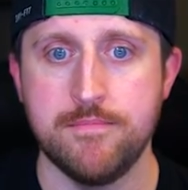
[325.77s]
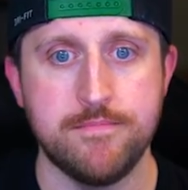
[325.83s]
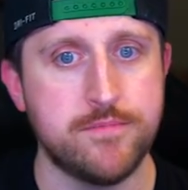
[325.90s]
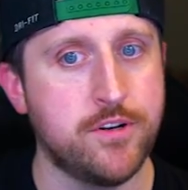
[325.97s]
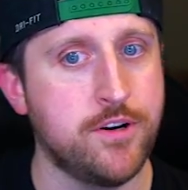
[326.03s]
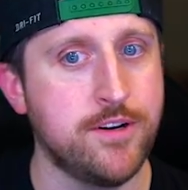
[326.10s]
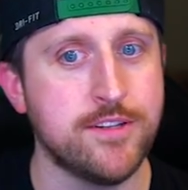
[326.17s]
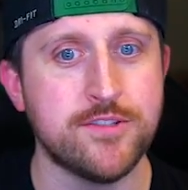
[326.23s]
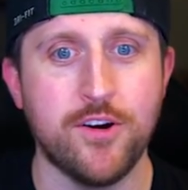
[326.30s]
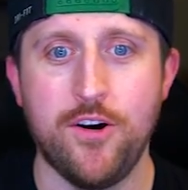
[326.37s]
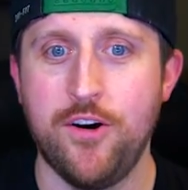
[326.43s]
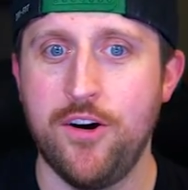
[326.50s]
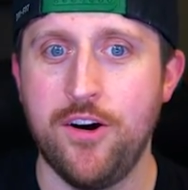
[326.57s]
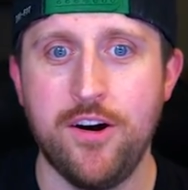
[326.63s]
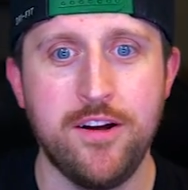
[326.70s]
Turns
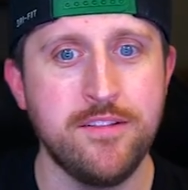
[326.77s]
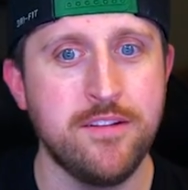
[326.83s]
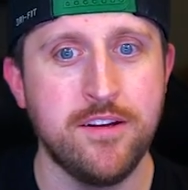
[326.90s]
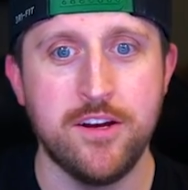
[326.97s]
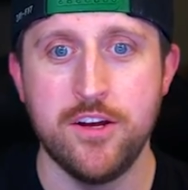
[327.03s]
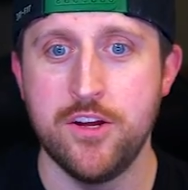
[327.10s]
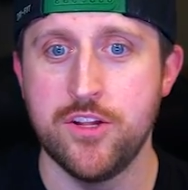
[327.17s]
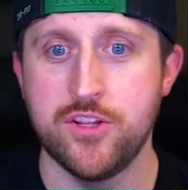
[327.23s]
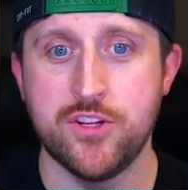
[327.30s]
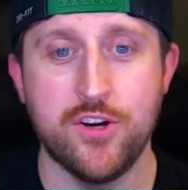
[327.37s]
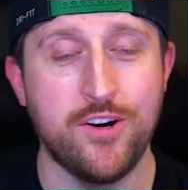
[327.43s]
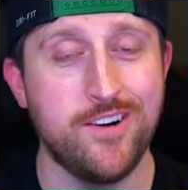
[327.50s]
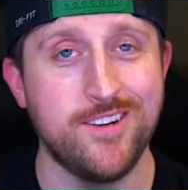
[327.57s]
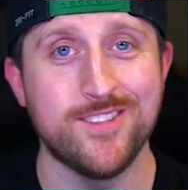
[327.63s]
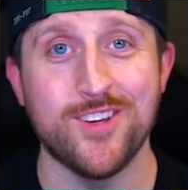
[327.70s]
on,
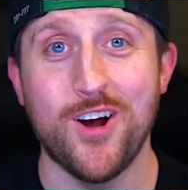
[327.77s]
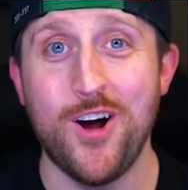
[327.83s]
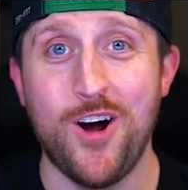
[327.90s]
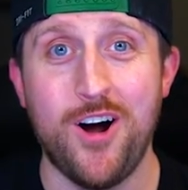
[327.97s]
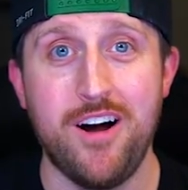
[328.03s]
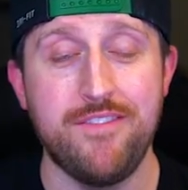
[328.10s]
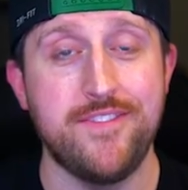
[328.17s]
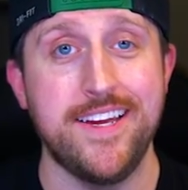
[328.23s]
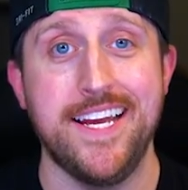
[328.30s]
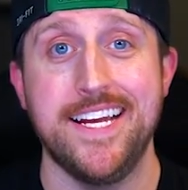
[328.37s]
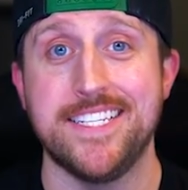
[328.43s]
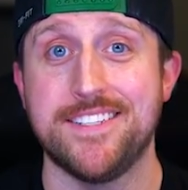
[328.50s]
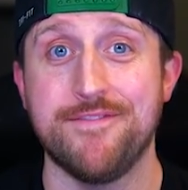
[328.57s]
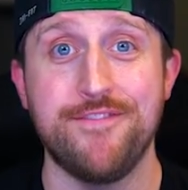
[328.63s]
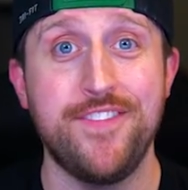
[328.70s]
turns off.
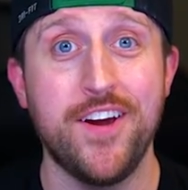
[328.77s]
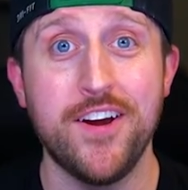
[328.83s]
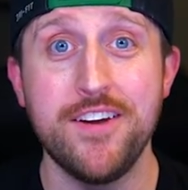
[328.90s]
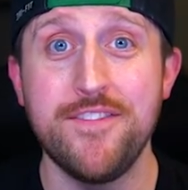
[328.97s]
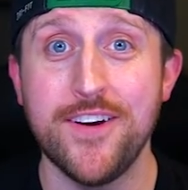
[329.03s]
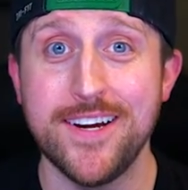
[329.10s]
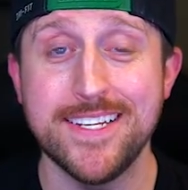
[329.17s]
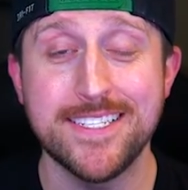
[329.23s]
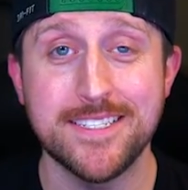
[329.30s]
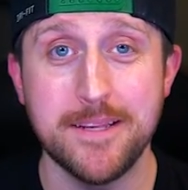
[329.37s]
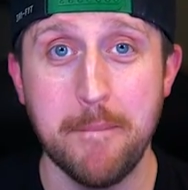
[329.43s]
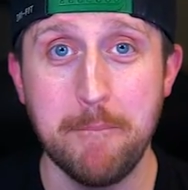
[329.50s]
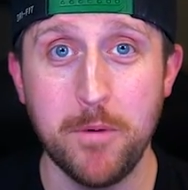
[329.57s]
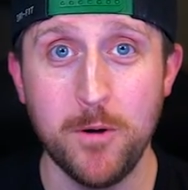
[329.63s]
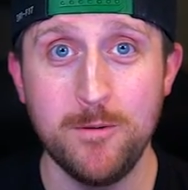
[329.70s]
It's very, very
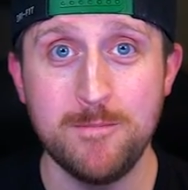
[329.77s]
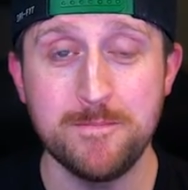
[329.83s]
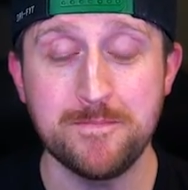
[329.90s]
simple.